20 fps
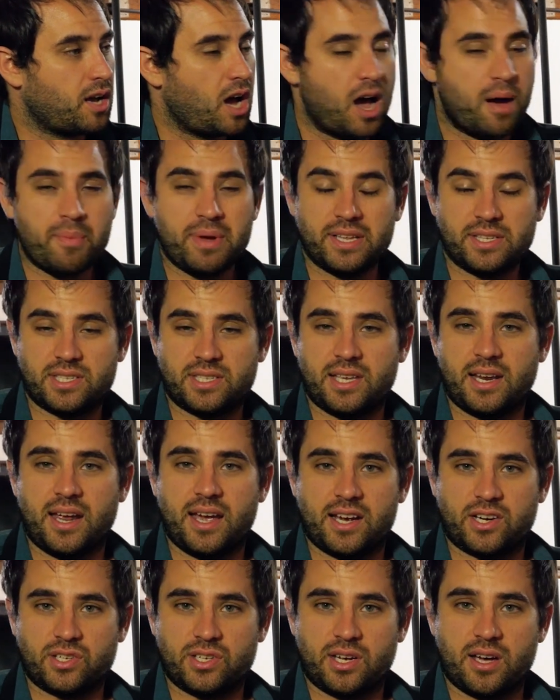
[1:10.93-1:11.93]
comments that I
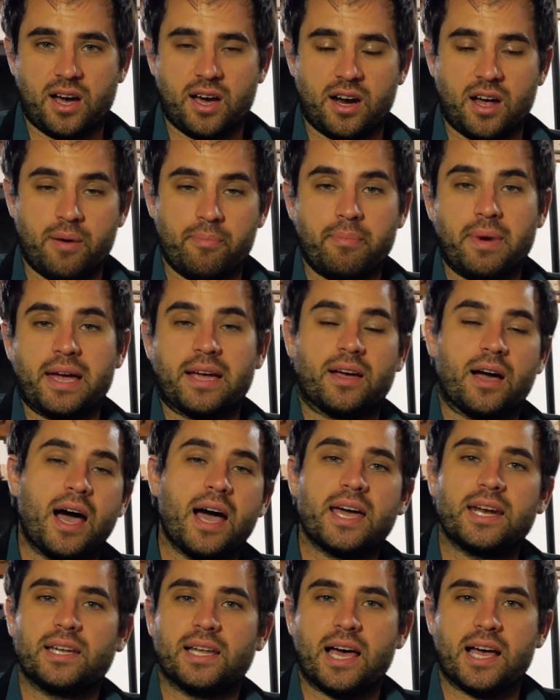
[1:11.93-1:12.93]
actually got on my
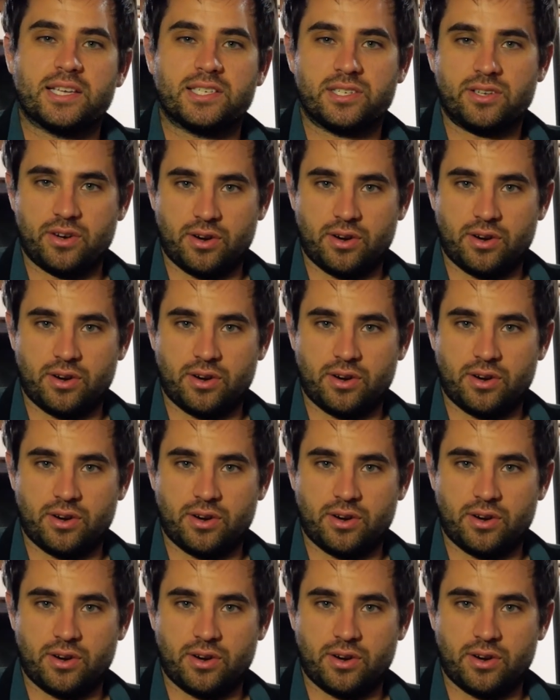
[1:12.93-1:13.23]
guide last